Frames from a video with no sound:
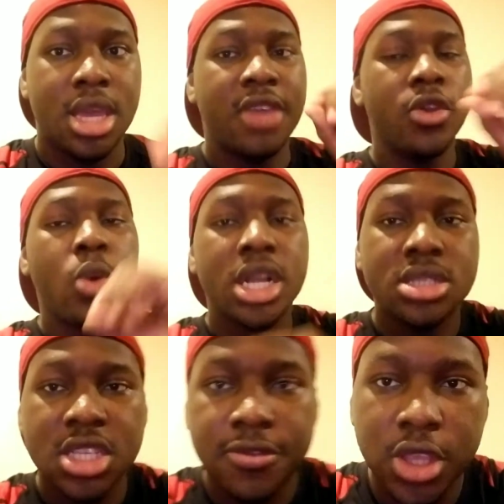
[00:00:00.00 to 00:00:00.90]
If you're
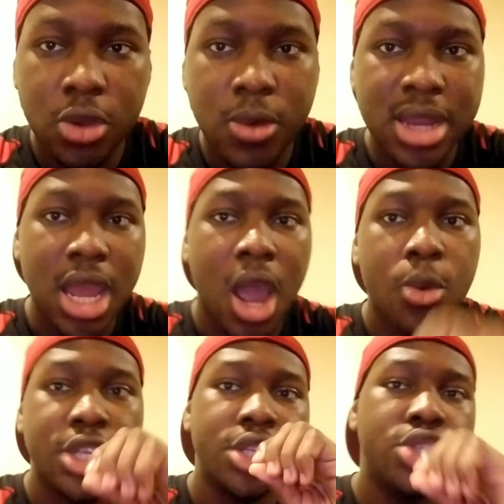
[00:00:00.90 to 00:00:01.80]
watching this video right now, I
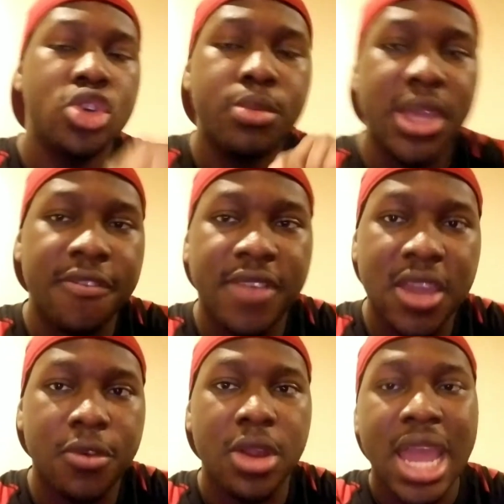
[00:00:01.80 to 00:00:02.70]
want you to do me a
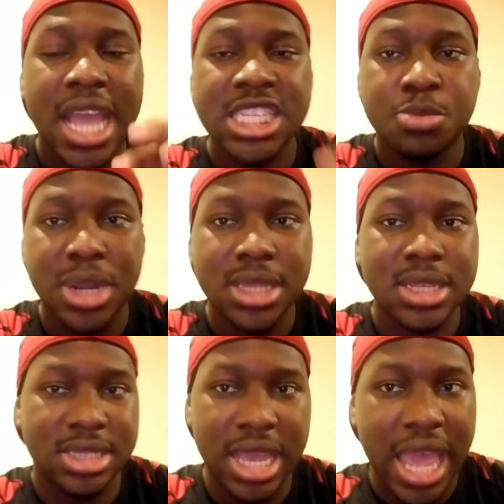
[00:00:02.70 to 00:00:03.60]
favor and spread
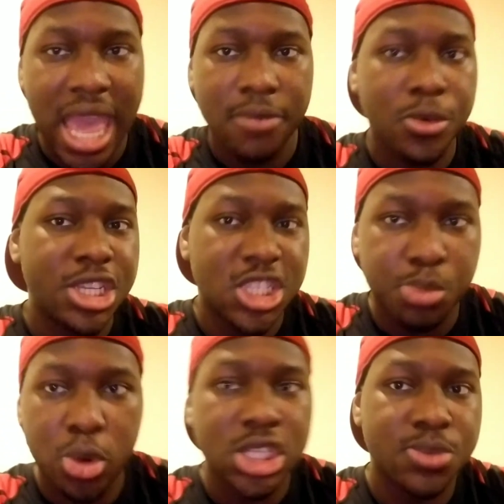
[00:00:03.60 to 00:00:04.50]
this to every
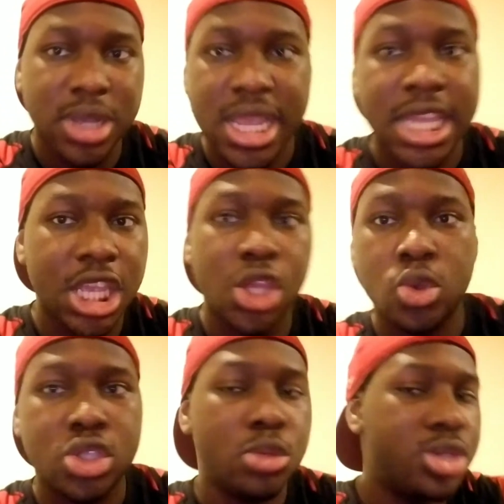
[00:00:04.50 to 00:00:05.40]
sports-related
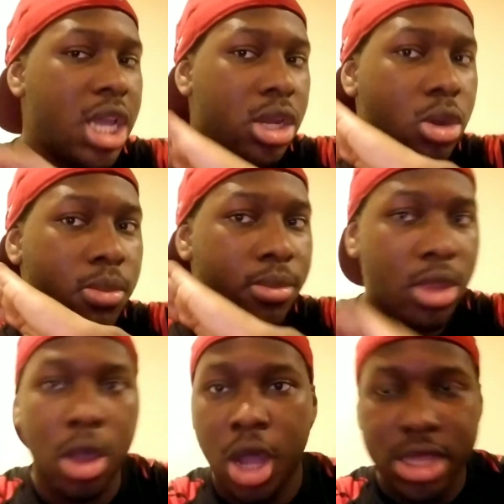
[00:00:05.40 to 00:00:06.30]
YouTube channel
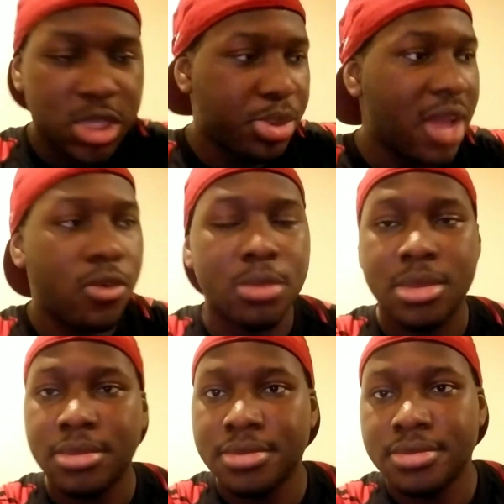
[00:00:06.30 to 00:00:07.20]
on this platform.
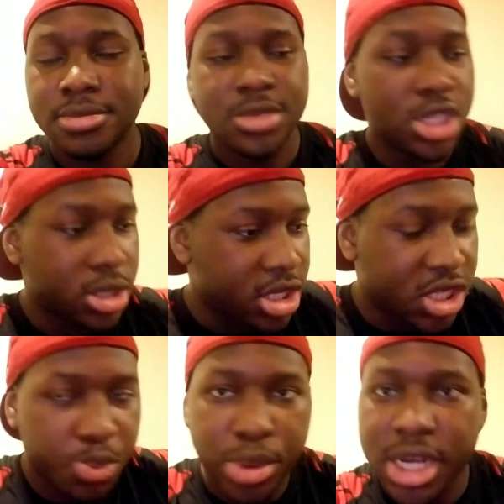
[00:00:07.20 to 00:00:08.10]
Just
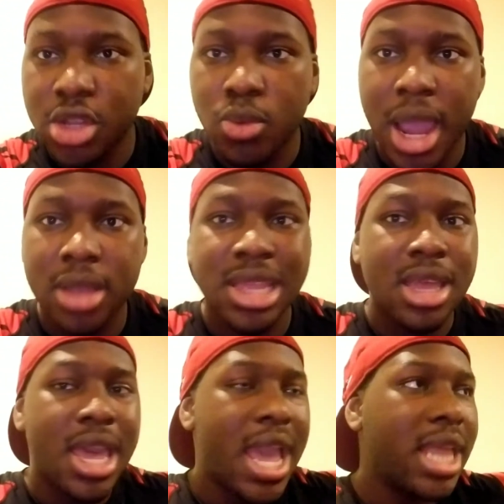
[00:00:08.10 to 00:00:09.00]
spread it around
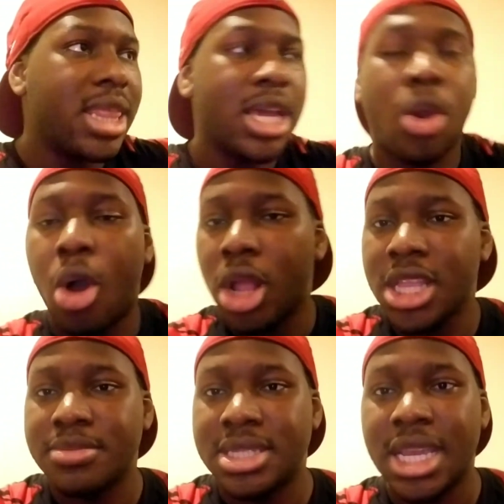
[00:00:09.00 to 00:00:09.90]
and let all of
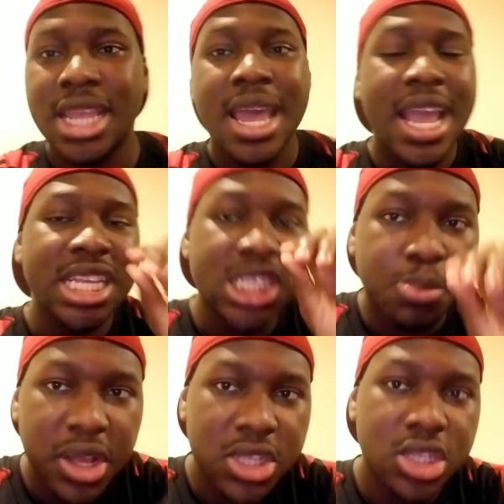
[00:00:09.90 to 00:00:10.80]
them see it,
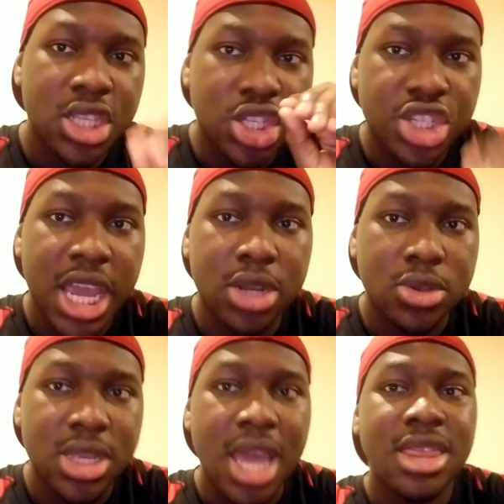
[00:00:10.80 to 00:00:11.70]
especially the
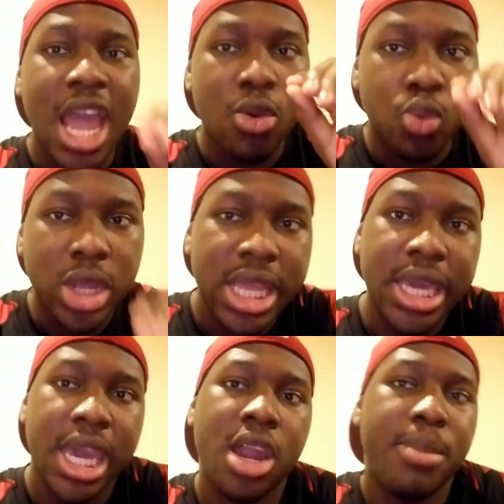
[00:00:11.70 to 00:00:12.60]
channels that really
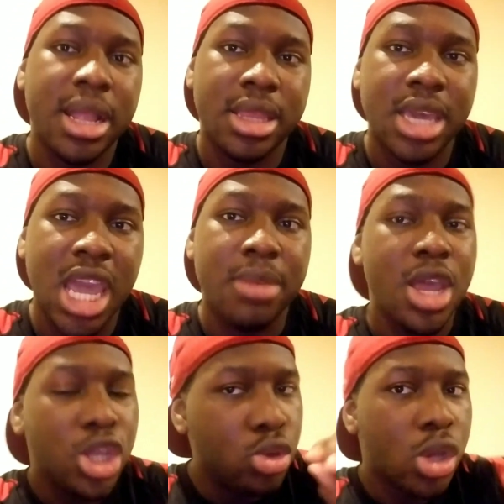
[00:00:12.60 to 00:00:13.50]
care about the game.
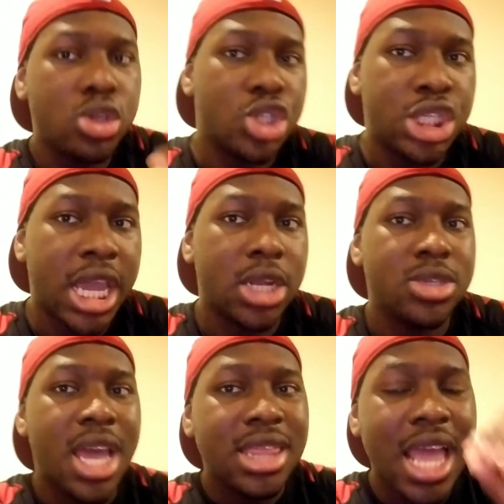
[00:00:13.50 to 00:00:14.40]
You know those channels
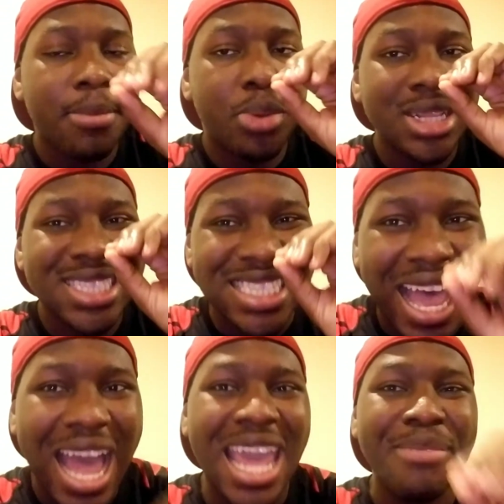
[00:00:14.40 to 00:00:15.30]
that put
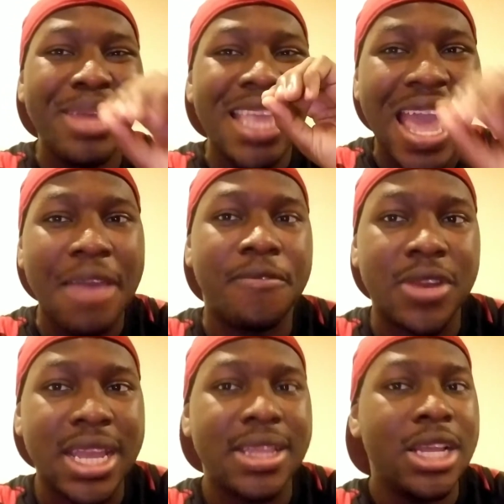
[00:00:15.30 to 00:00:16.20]
time and effort
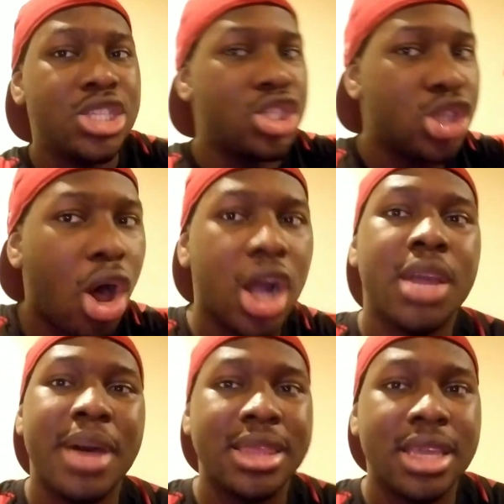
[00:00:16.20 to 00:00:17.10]
in to talk
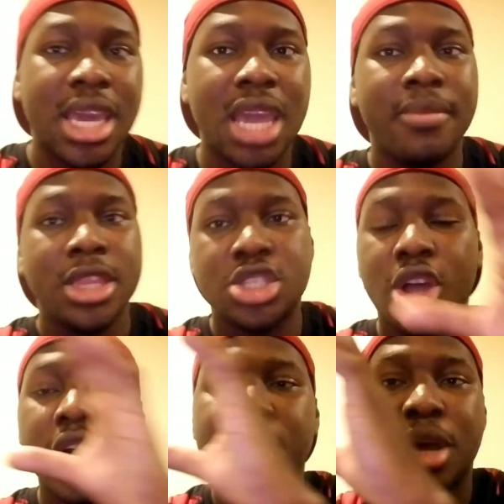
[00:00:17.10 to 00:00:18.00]
about the game,
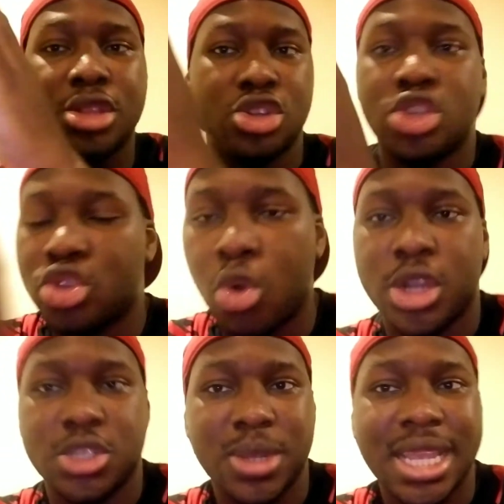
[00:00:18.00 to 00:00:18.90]
talk about the
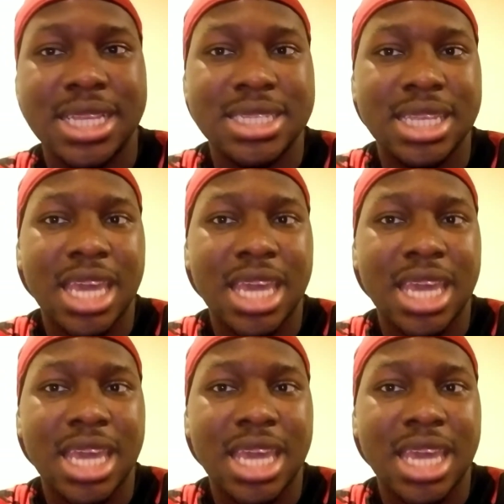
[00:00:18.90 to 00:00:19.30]
stories related to the